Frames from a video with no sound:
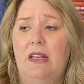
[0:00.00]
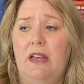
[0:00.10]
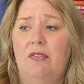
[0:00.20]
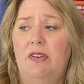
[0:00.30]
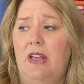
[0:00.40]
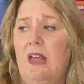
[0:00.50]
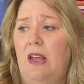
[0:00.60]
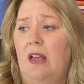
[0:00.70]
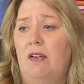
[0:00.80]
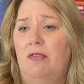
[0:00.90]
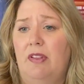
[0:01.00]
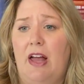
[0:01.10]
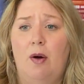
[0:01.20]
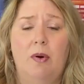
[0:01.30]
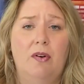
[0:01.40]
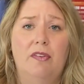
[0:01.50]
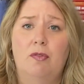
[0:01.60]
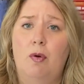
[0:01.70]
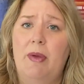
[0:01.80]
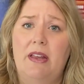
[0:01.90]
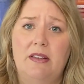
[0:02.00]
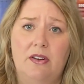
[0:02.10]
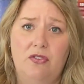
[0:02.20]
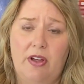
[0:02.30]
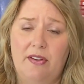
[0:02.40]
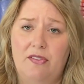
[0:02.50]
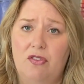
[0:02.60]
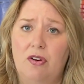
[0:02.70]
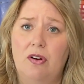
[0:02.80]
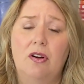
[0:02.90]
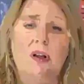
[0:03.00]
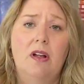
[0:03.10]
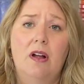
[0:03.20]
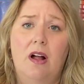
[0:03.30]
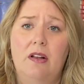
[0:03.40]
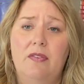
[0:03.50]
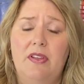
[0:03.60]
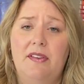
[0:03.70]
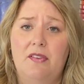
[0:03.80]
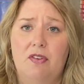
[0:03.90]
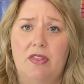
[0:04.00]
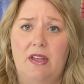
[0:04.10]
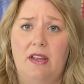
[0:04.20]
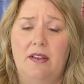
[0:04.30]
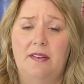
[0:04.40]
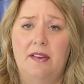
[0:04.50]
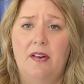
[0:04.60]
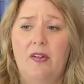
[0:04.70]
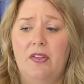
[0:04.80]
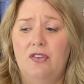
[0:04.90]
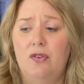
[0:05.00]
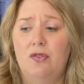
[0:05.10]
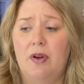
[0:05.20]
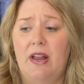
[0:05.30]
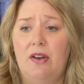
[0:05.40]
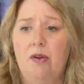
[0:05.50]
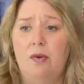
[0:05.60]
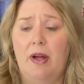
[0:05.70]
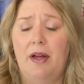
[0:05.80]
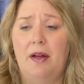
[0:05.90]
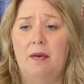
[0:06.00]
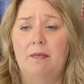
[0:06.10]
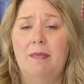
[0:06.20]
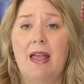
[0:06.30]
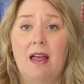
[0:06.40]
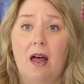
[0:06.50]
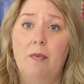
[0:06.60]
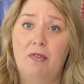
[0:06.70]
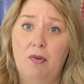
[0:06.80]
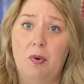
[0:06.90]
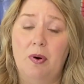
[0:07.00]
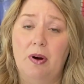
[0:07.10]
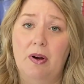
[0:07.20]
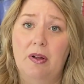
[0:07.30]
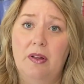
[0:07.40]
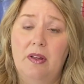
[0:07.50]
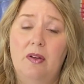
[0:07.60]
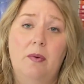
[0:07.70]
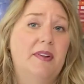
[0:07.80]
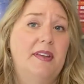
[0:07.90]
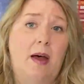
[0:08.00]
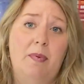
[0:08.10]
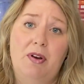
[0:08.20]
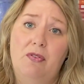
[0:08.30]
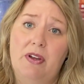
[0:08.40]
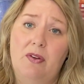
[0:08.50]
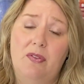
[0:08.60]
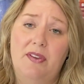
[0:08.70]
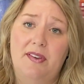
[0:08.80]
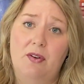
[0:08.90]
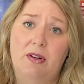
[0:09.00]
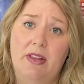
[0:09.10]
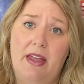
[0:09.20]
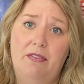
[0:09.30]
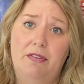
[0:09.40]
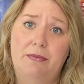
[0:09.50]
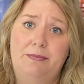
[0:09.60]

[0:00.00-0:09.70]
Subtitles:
gifting, flowers, romantic gesture, all of these different things to try to make up for what's happened over here in the secret life.